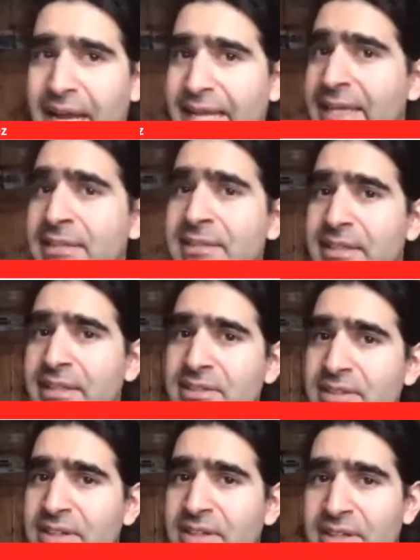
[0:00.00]
is it
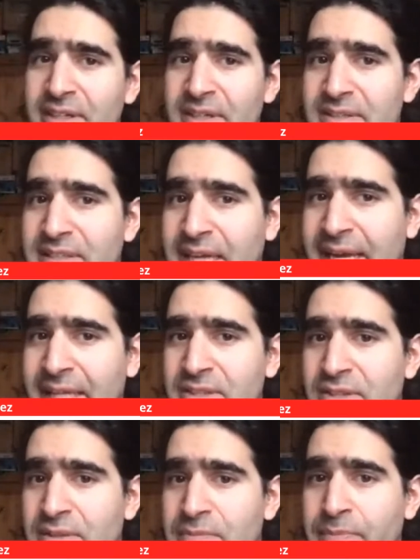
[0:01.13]
that
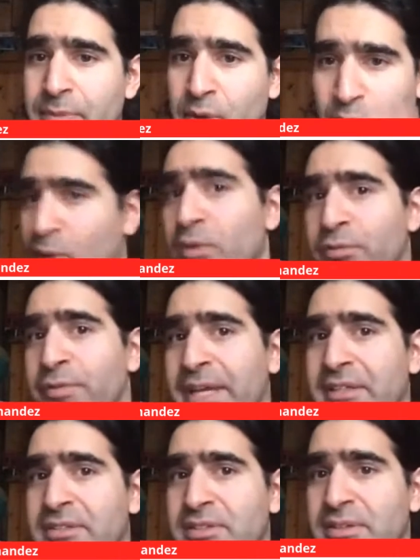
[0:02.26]
all
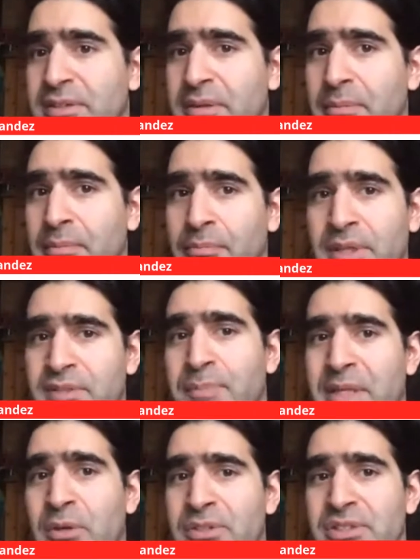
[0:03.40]
things must be on
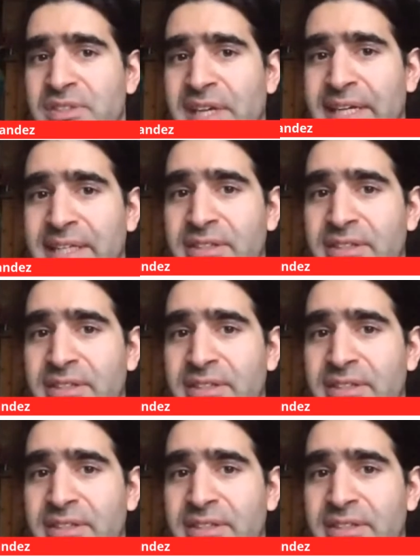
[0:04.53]
their side?